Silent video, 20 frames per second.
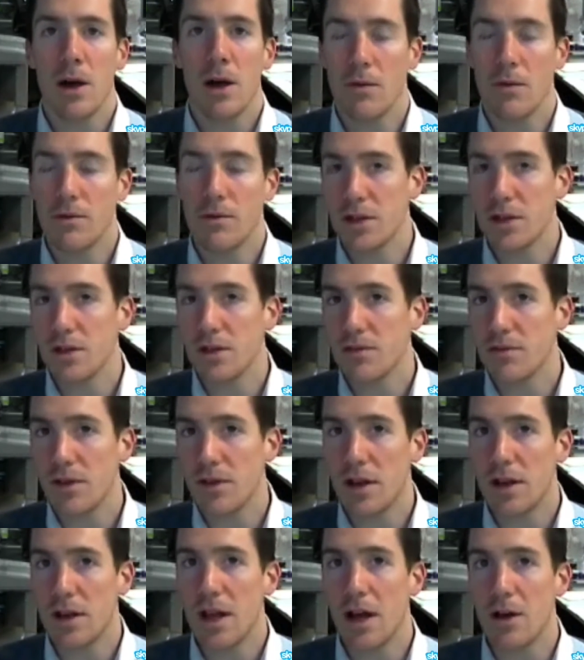Obviously, the
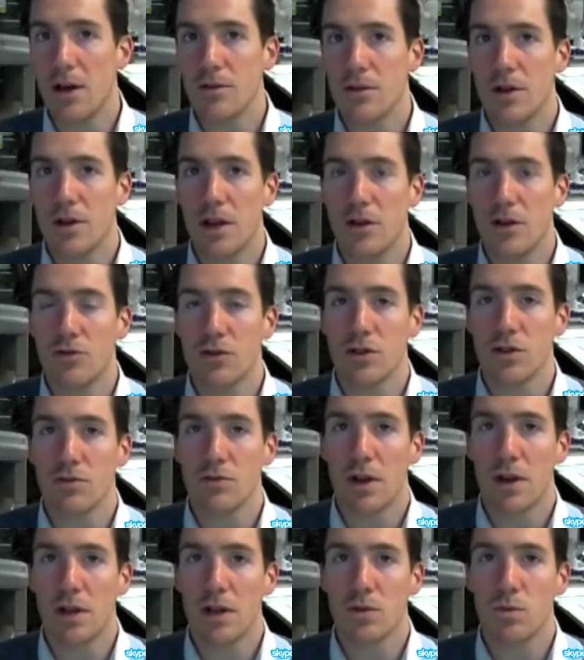fear now that interest
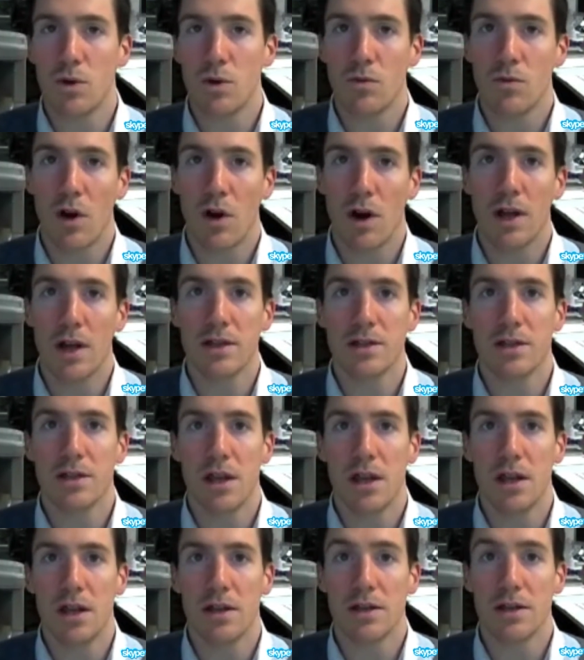rates will rise
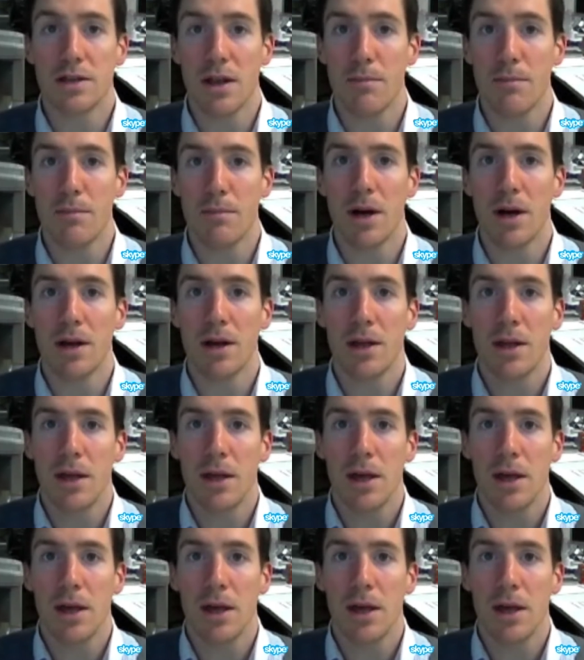in December.